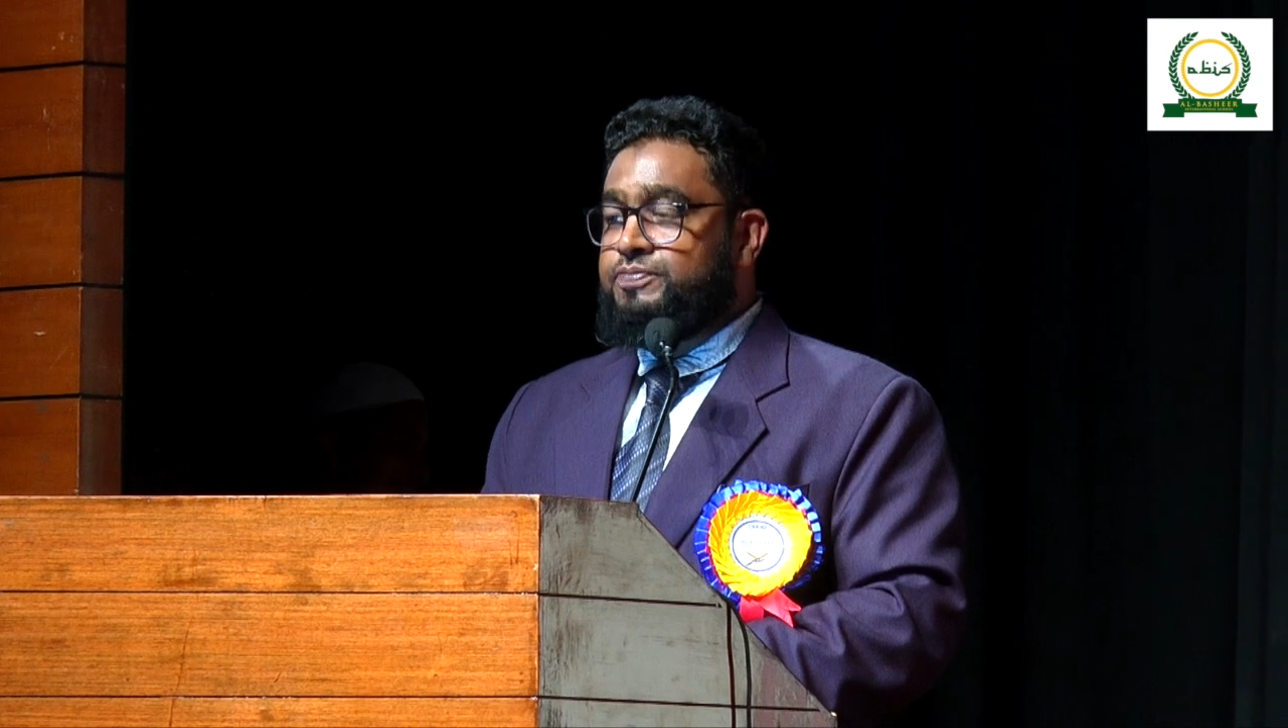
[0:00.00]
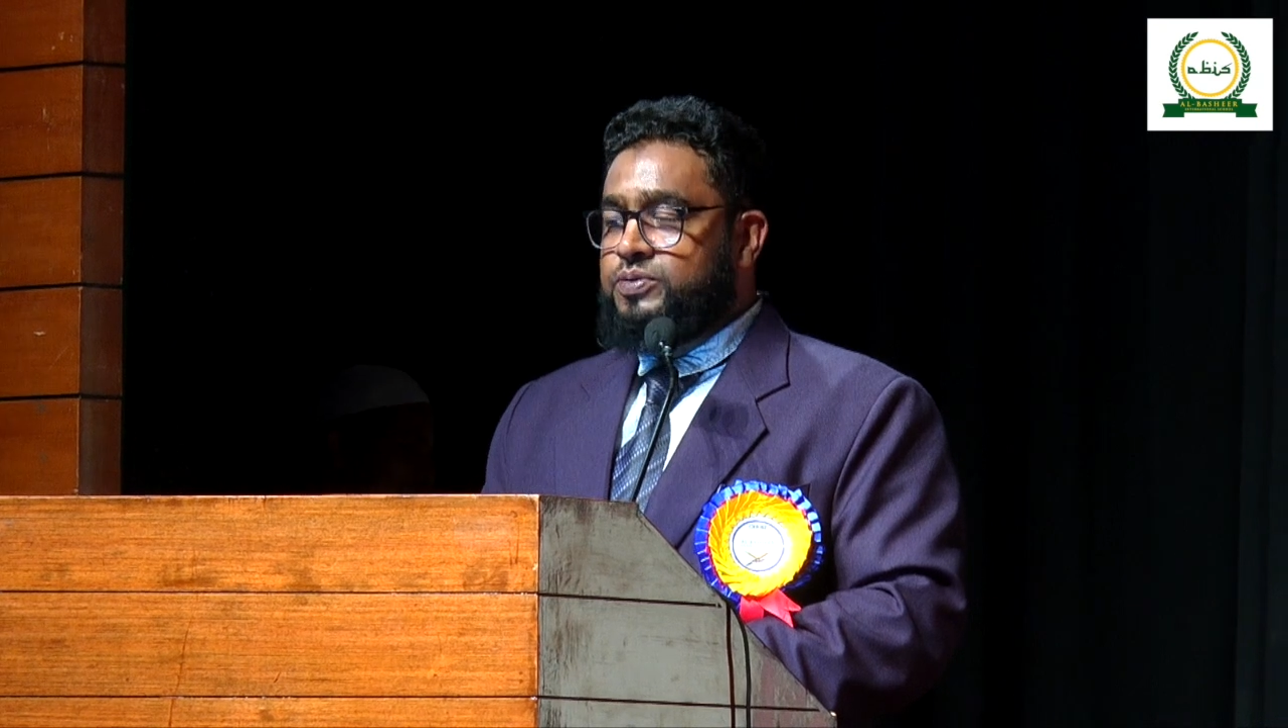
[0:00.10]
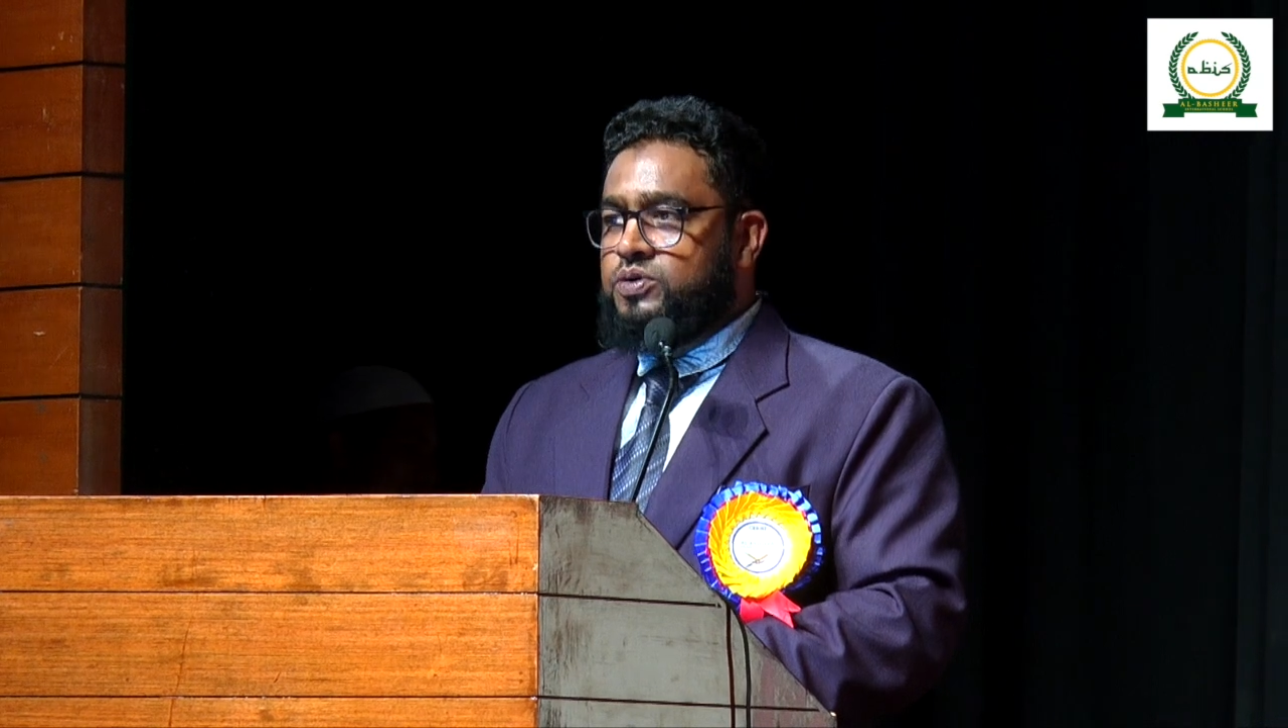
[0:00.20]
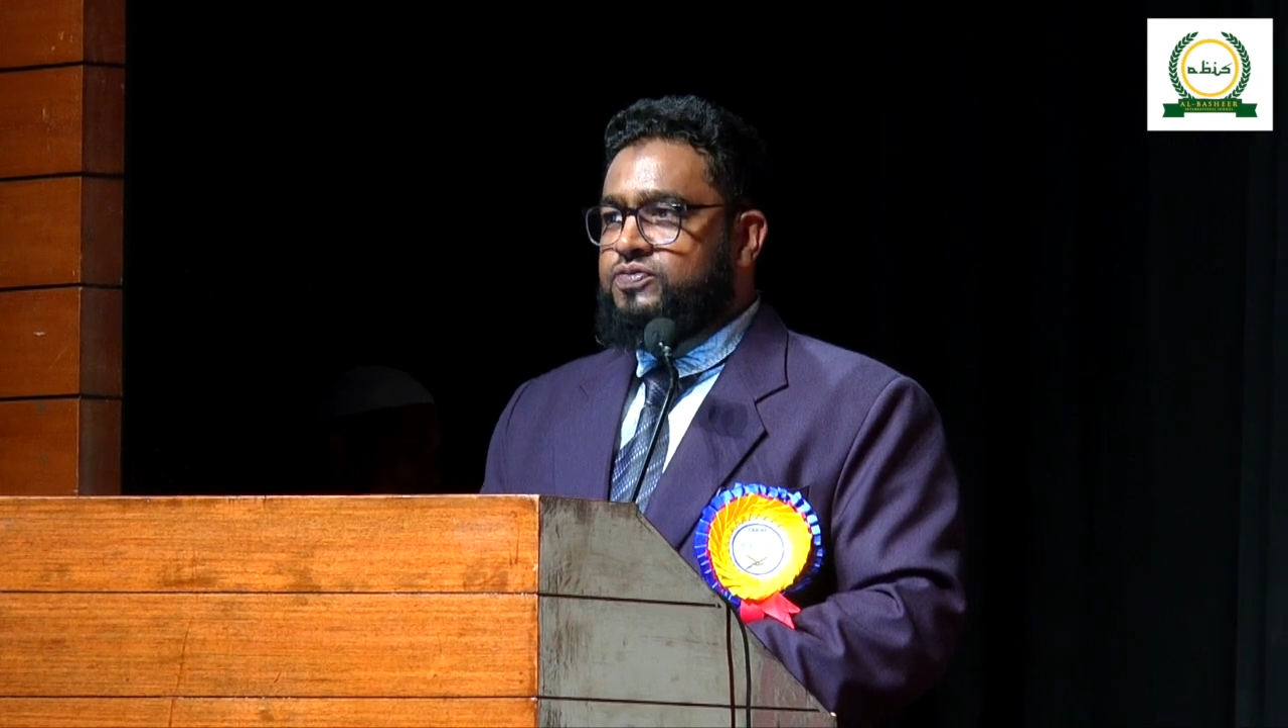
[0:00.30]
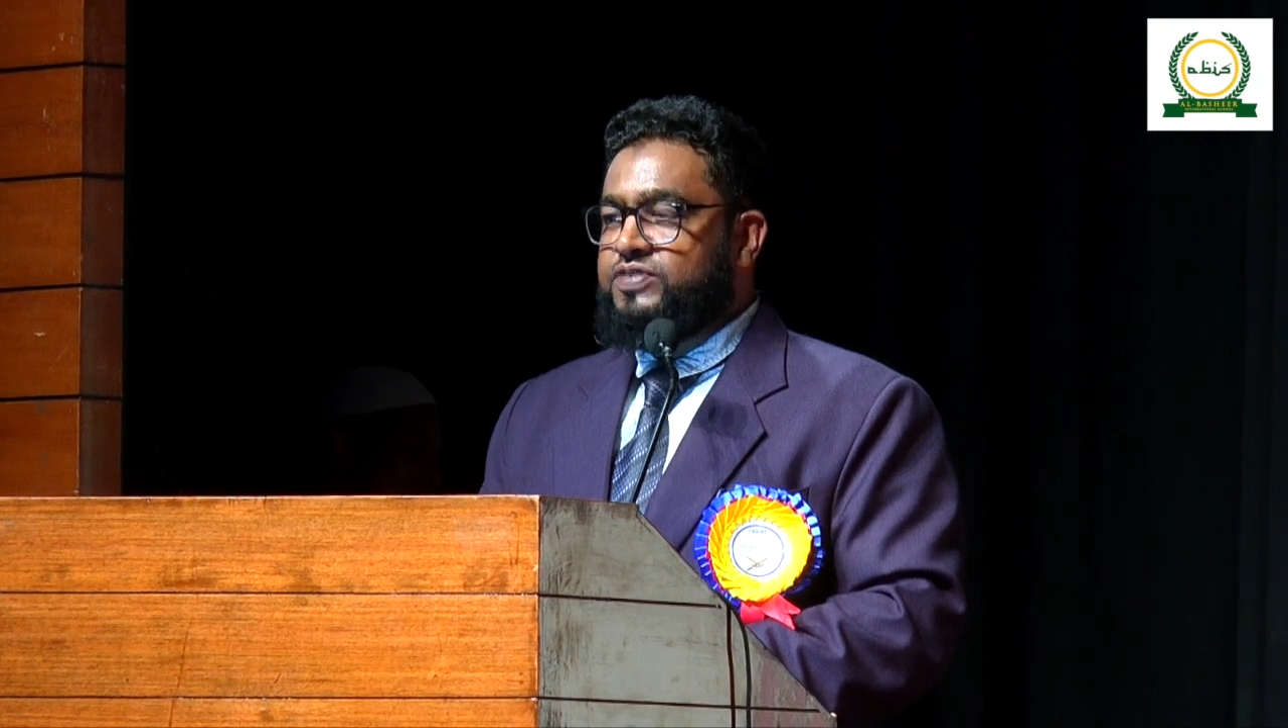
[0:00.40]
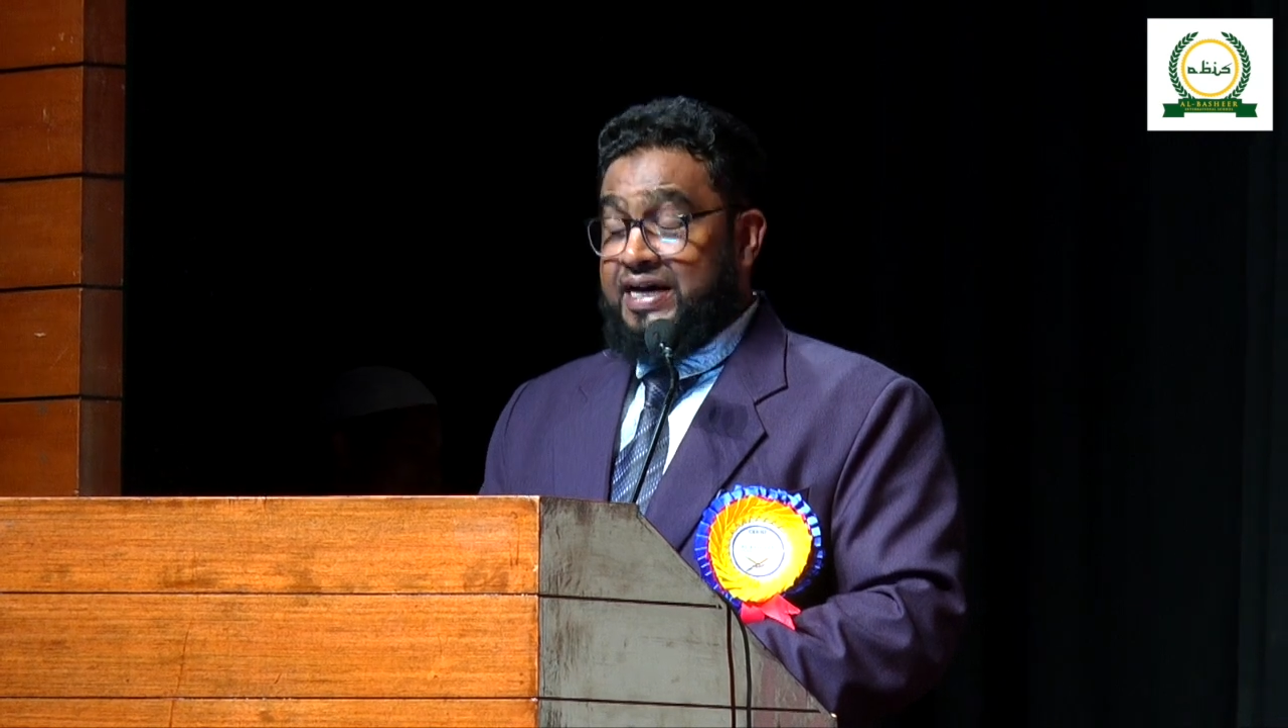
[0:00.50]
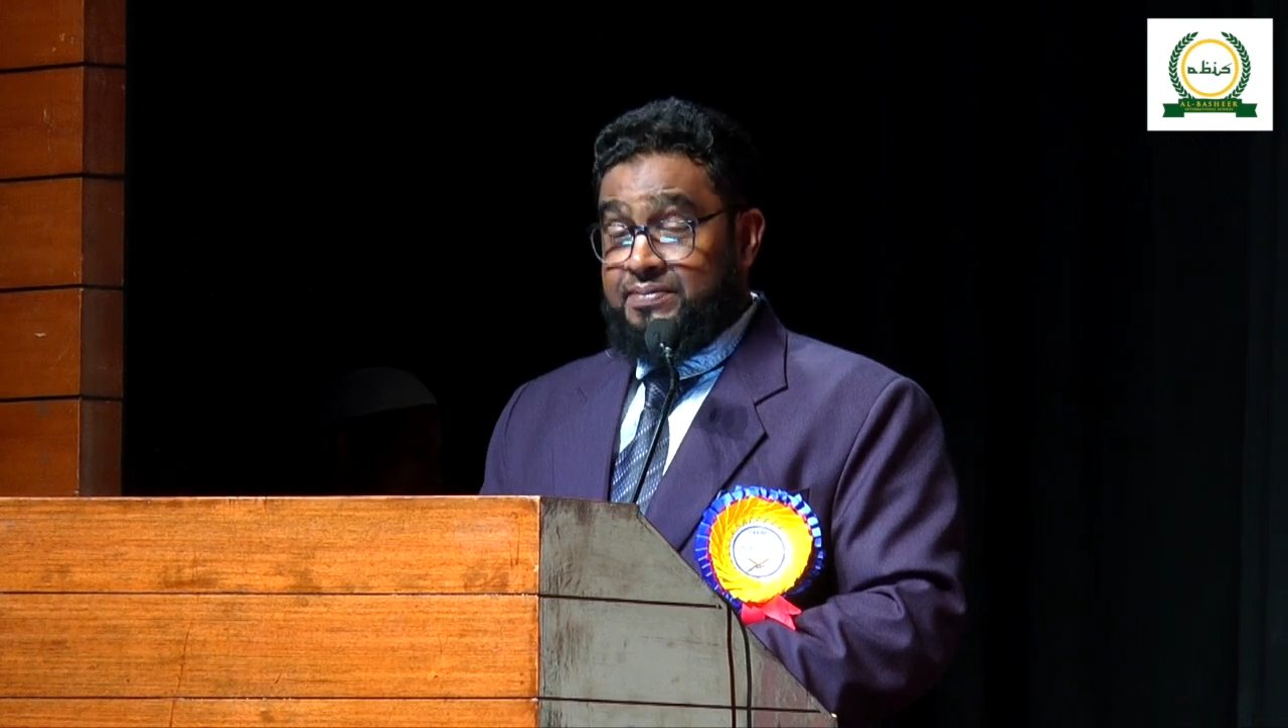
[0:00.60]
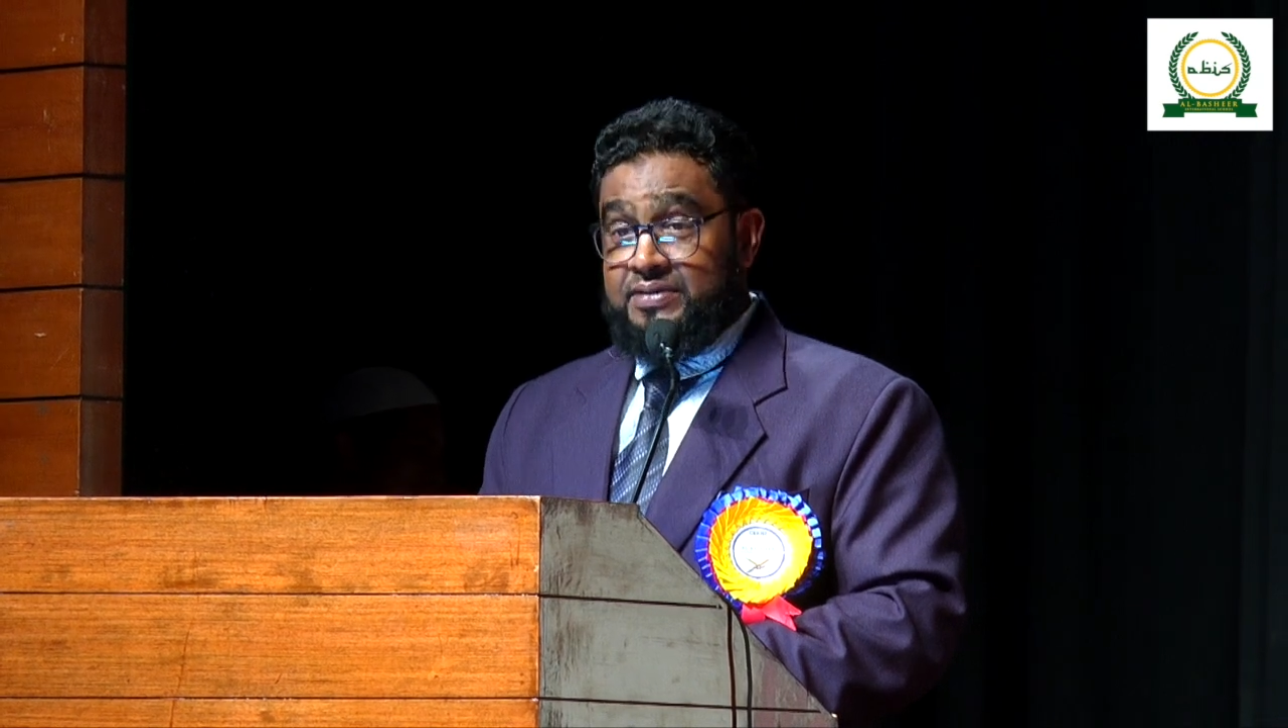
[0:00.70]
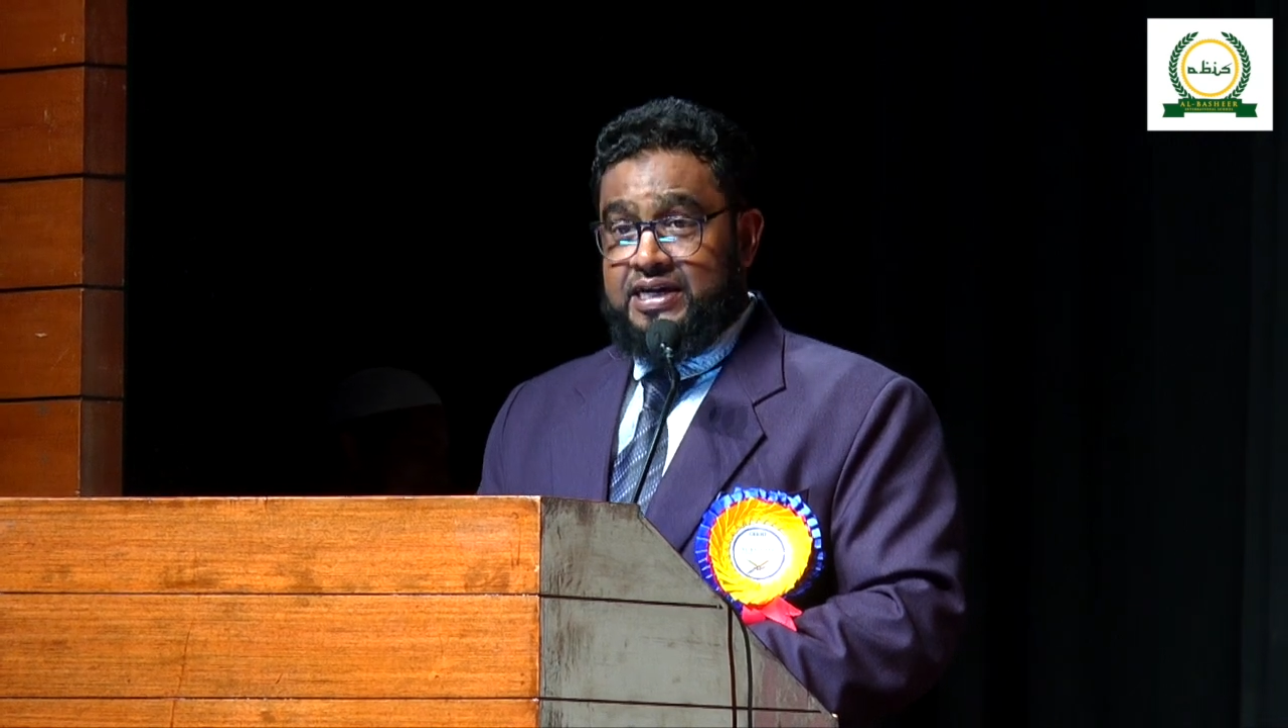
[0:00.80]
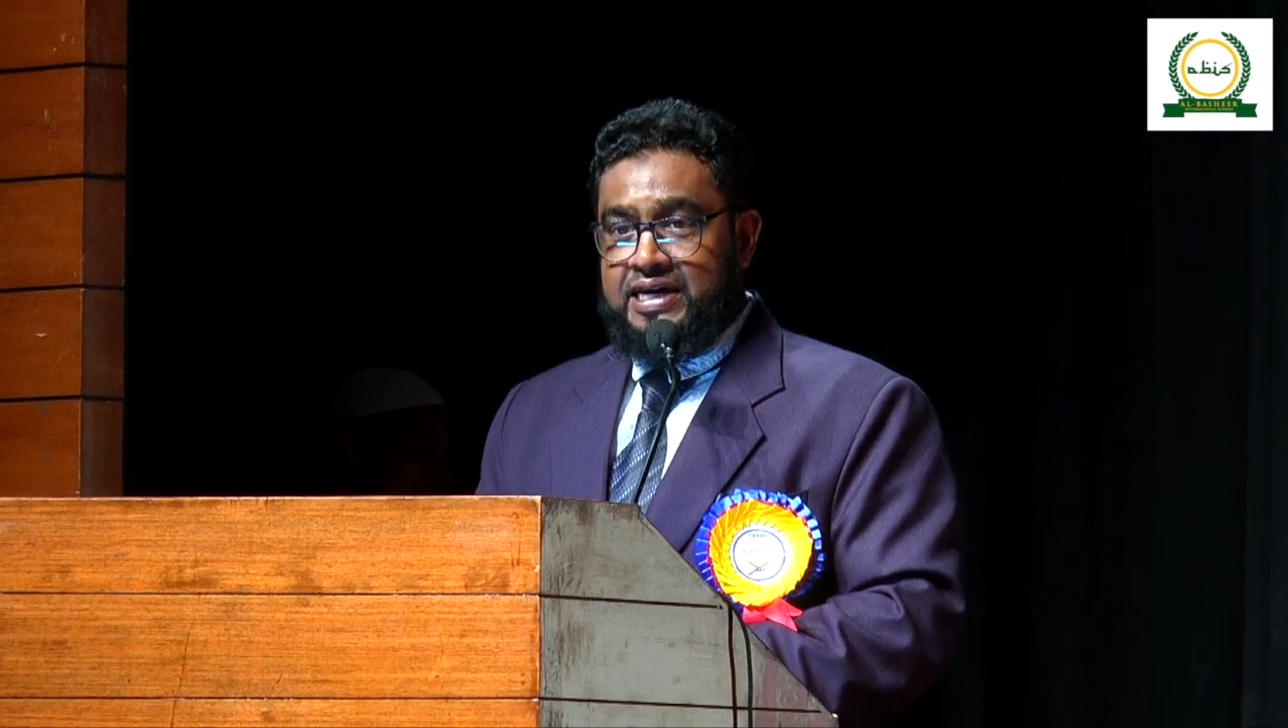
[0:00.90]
proved time and